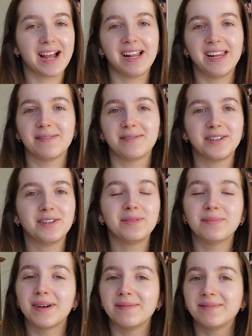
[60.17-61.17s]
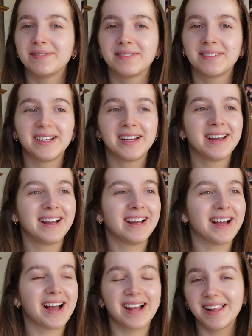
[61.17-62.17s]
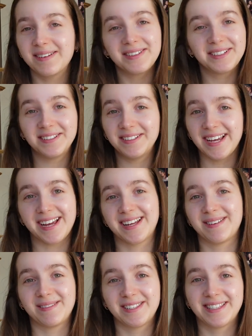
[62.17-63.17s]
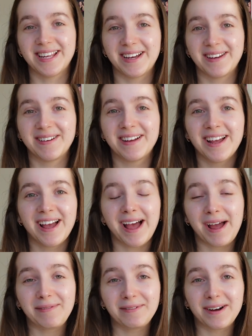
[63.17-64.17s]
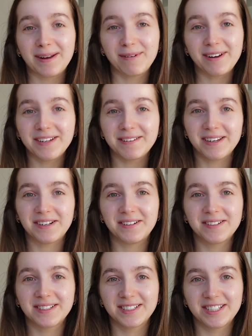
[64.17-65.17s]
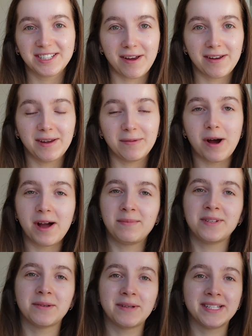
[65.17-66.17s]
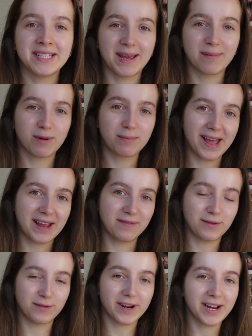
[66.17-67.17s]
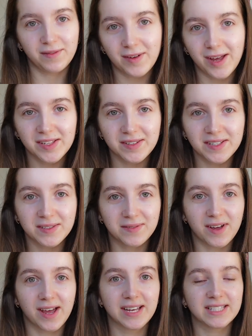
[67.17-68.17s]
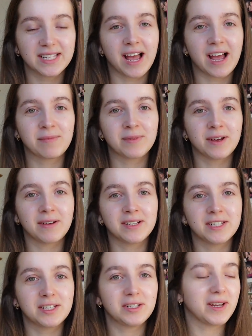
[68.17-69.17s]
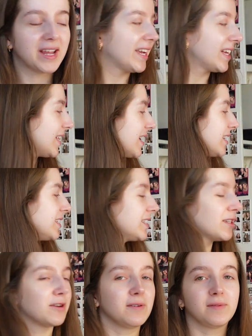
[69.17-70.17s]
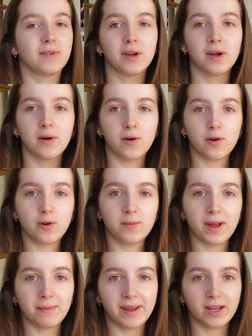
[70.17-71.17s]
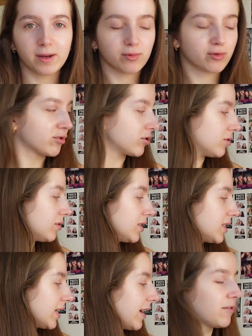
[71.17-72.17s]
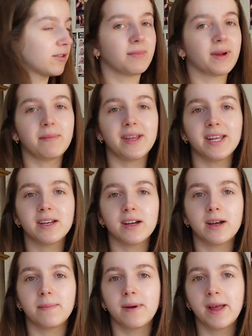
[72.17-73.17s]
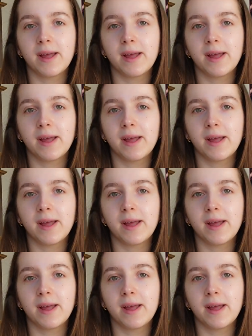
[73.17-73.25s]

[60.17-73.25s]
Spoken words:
I love a new month. I love a new year, so I thought I'd bring you along to show you what I'm doing to get prepared for it. First things first, I'm going to do a cleanse of all my makeup drawers. I've got my makeup,